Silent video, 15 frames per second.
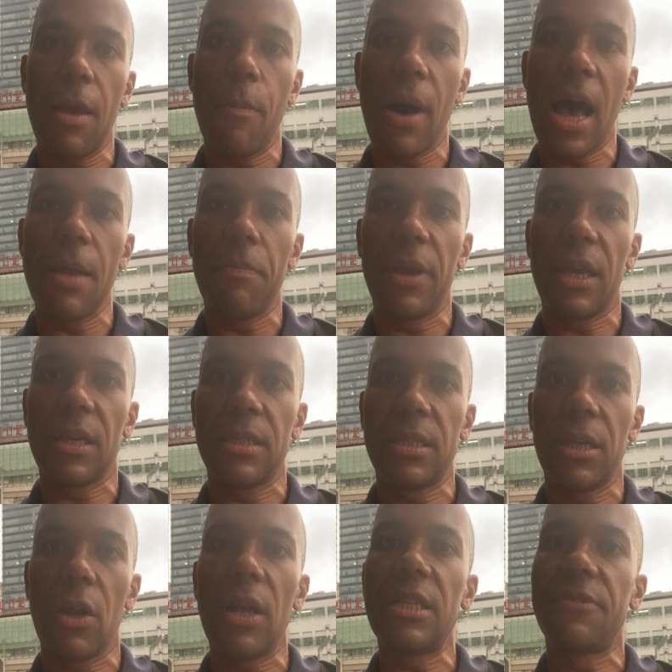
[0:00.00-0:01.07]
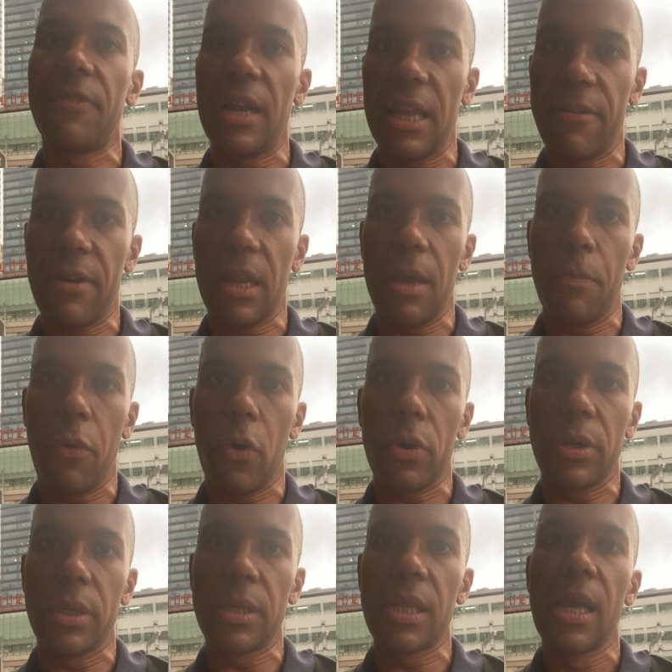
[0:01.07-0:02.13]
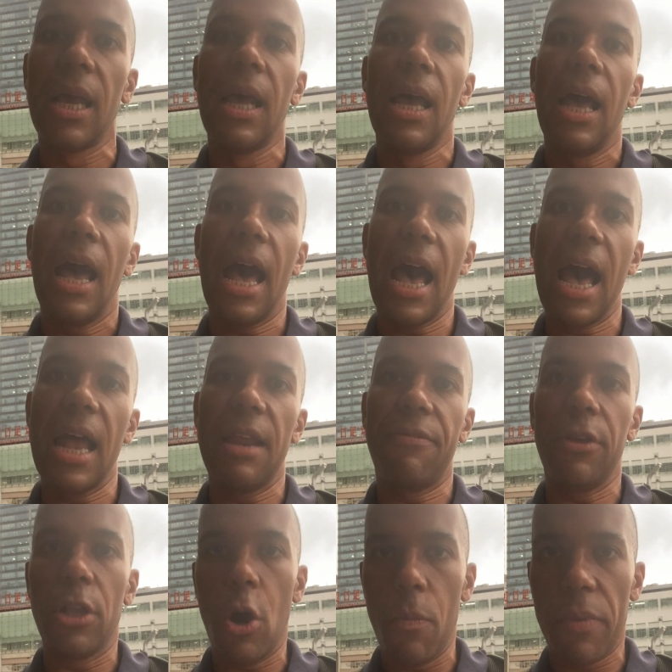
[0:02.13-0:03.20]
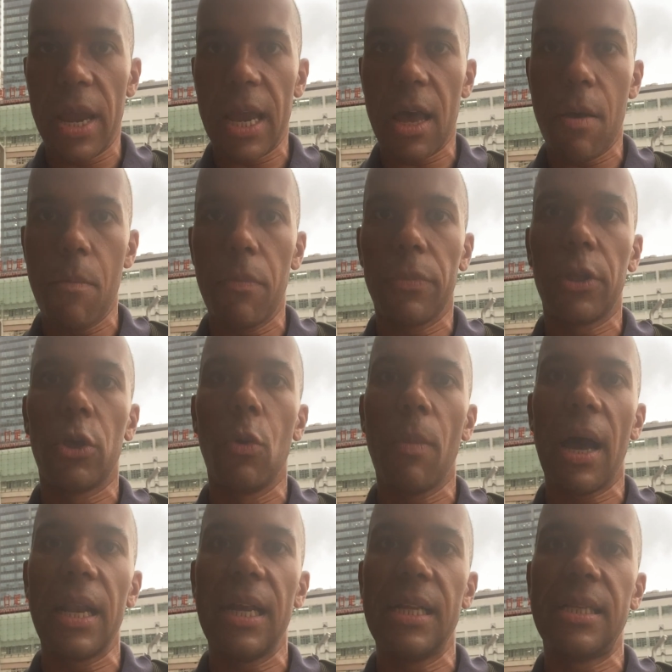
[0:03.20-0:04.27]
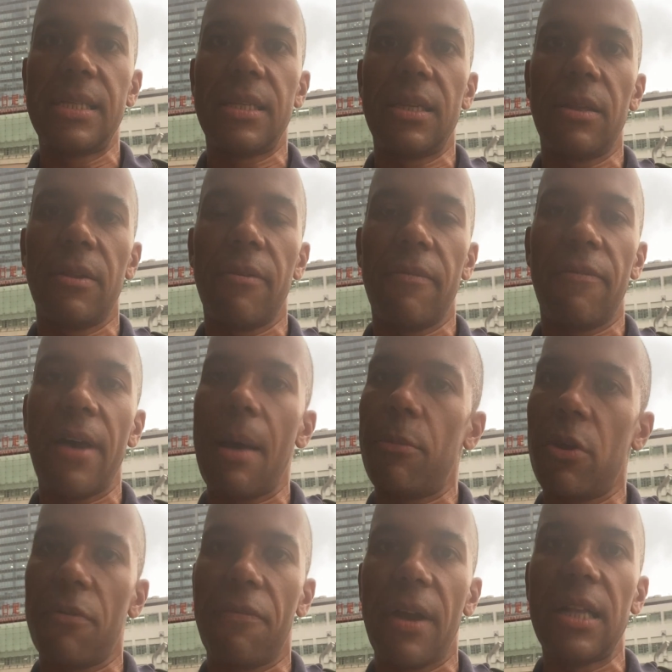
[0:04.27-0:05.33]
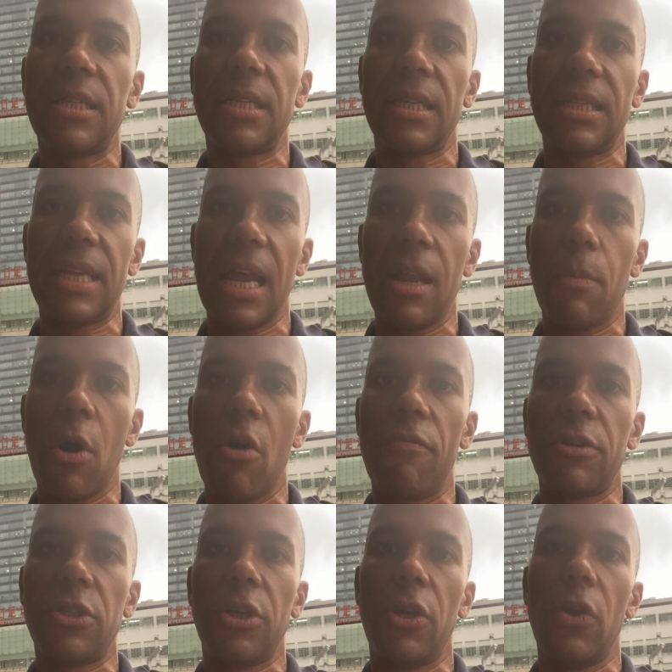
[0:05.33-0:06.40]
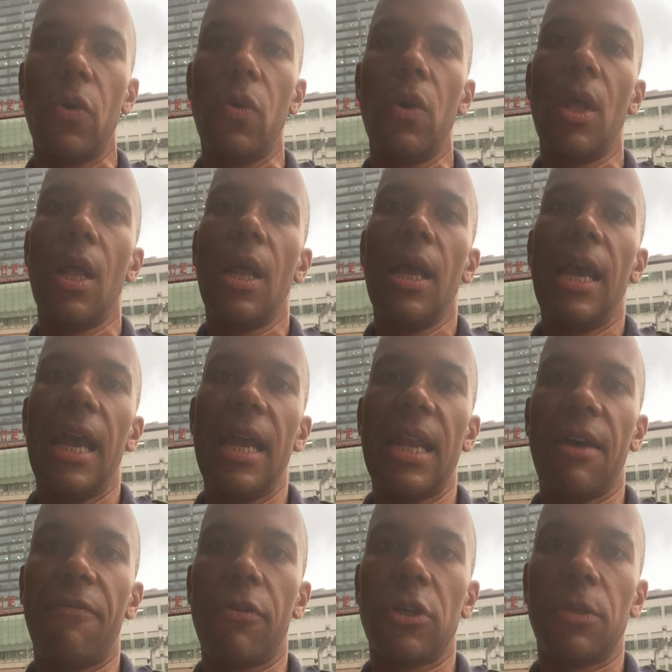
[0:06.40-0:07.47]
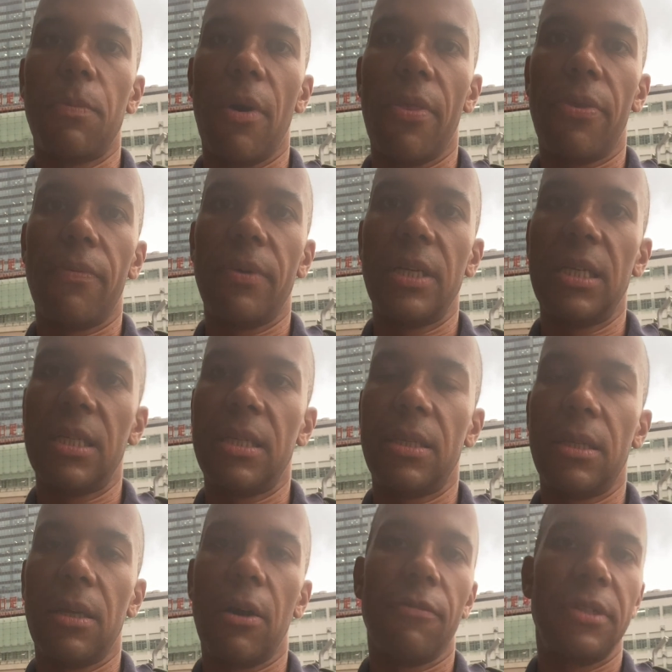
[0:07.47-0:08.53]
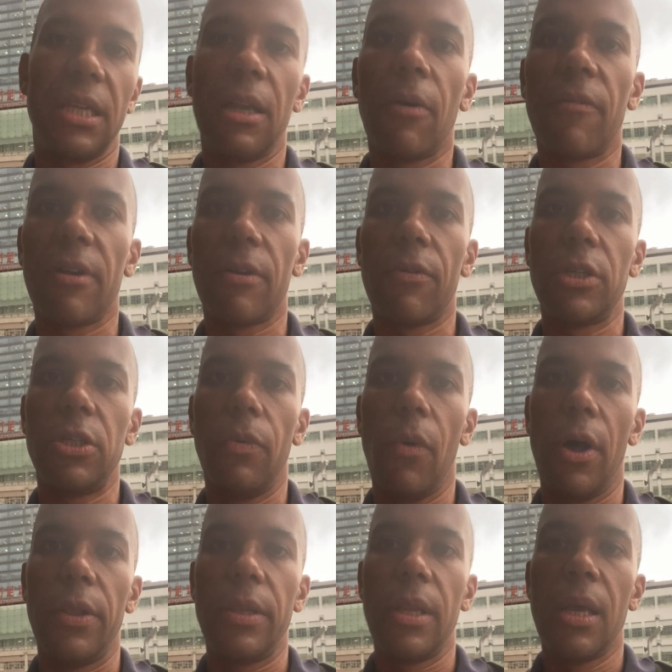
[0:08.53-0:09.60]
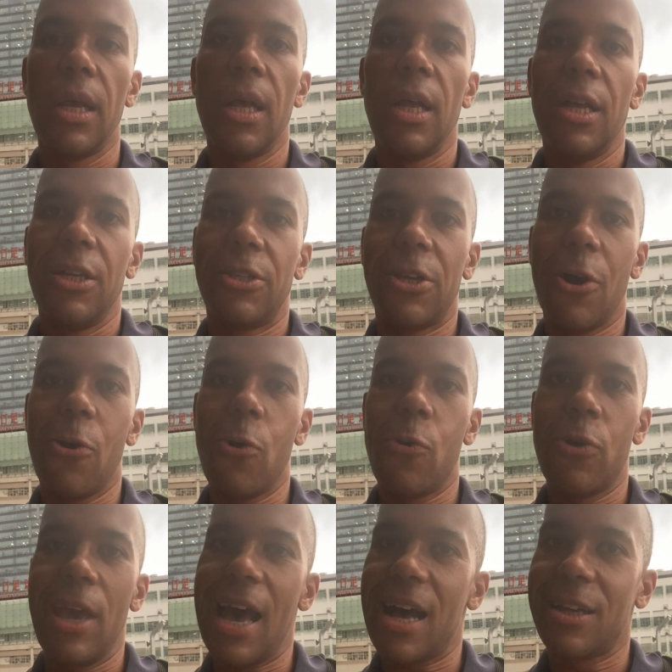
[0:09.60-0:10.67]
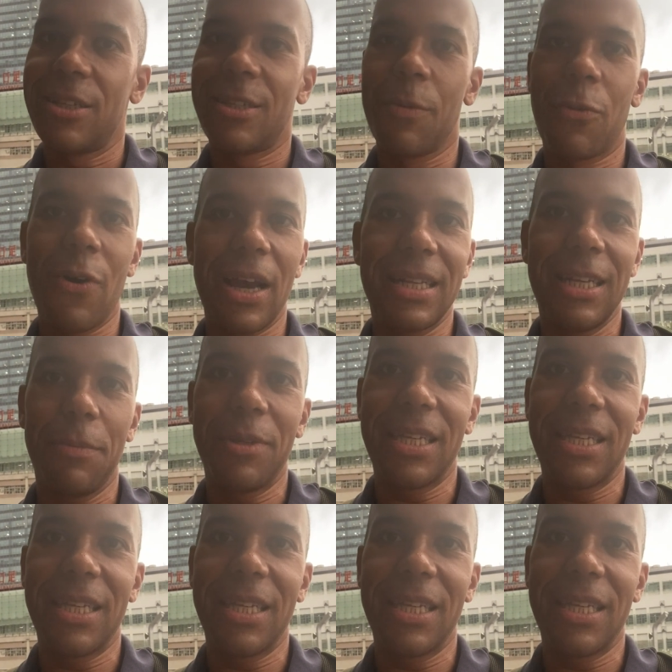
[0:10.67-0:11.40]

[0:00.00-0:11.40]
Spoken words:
mind, because it's really, really important. And if you don't bring them, you might need family or friends to send them over to you in that first month, which is obviously not really what you want. So yeah, some quick tips